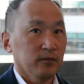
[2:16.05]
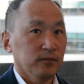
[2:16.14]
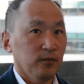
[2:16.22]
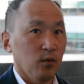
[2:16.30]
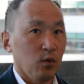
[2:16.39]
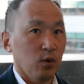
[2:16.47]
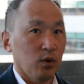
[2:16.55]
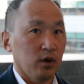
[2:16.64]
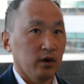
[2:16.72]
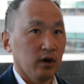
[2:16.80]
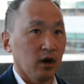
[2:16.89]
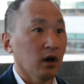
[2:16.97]

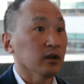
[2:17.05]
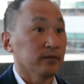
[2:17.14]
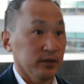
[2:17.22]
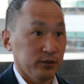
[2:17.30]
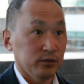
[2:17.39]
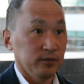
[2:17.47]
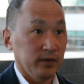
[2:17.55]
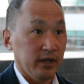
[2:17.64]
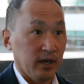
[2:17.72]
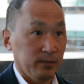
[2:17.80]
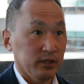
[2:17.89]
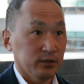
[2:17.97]
for all of its
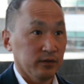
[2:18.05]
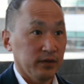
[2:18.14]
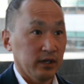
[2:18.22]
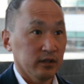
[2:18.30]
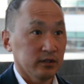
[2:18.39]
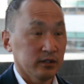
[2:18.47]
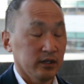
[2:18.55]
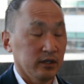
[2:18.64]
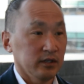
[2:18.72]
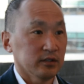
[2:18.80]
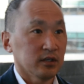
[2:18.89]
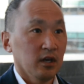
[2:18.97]
epi-surveillance
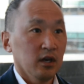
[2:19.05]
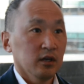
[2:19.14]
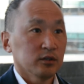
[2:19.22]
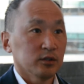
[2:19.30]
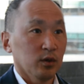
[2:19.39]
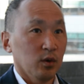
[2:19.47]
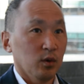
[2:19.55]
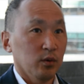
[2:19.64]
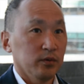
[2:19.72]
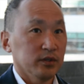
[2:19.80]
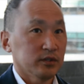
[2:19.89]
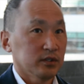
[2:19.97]
studies.
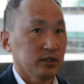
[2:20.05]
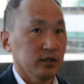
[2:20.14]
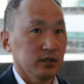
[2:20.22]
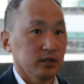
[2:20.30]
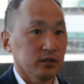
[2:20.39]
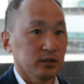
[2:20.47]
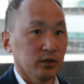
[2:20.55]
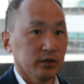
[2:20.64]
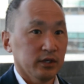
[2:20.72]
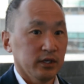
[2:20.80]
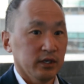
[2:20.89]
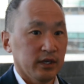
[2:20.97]
So this is
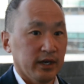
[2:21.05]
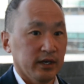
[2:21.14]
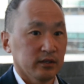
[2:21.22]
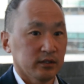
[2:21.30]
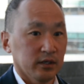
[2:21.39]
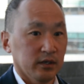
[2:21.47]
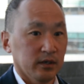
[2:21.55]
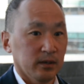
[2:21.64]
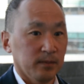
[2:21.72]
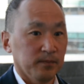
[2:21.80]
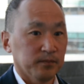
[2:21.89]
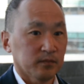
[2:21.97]
looking at
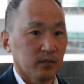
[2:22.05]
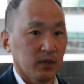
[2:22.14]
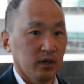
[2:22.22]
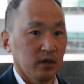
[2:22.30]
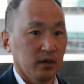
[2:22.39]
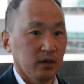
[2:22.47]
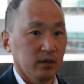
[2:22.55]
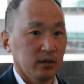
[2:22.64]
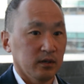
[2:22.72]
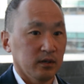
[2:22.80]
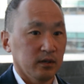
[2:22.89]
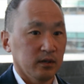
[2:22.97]

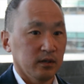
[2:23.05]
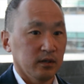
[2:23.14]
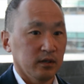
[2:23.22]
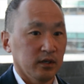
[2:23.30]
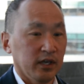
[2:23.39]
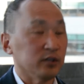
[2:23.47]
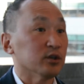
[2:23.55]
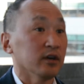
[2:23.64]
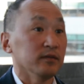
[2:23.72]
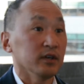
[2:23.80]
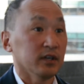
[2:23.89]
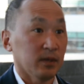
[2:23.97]

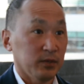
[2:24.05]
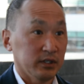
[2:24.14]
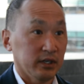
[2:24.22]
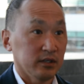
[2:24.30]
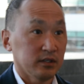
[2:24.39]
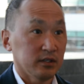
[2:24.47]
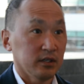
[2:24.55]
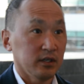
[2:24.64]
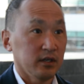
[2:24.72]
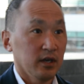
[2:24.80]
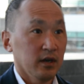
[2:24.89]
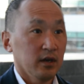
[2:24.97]
HIV and hepatitis C